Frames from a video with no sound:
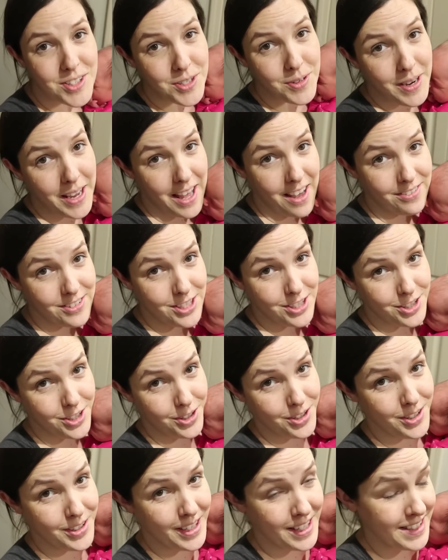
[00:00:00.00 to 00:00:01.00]
So I have to
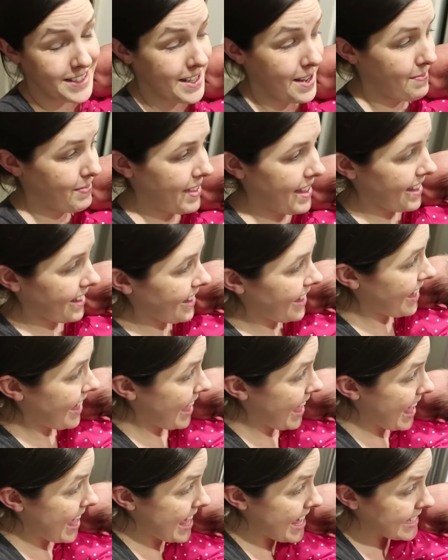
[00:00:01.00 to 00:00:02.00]
show you guys something.
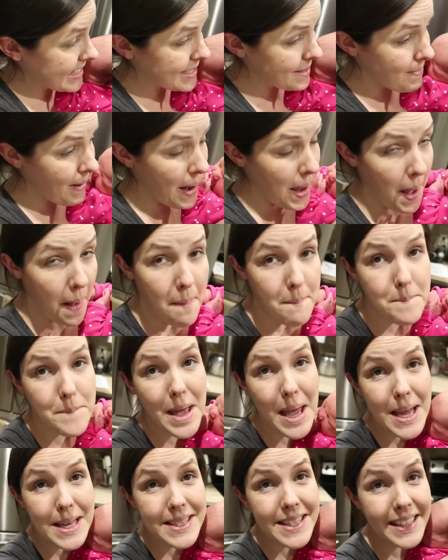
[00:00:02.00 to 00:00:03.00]
It's my
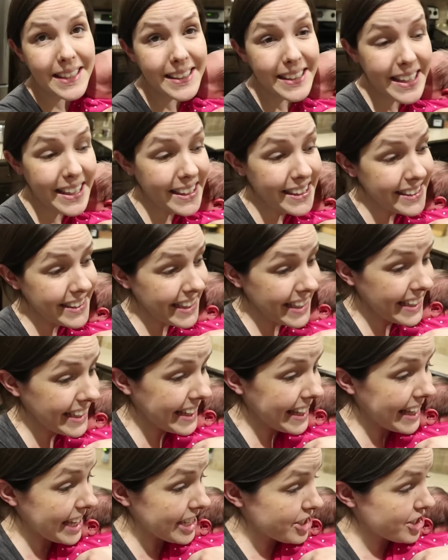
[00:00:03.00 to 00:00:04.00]
amazingly
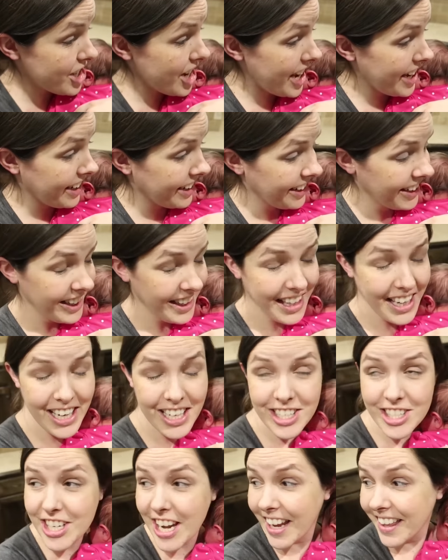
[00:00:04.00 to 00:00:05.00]
clean kitchen.
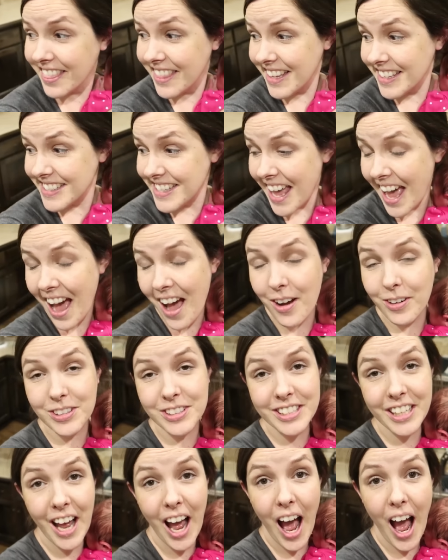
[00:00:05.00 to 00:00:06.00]
Check this
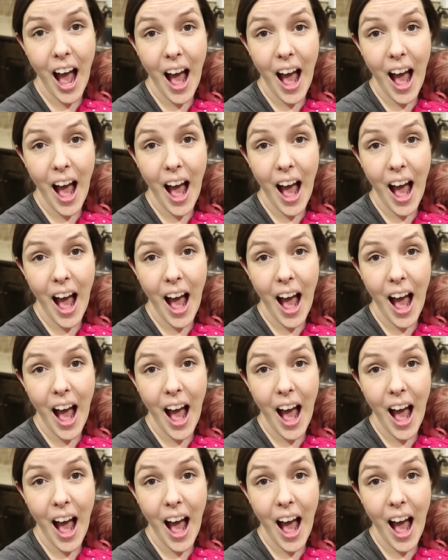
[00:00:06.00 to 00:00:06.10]
out.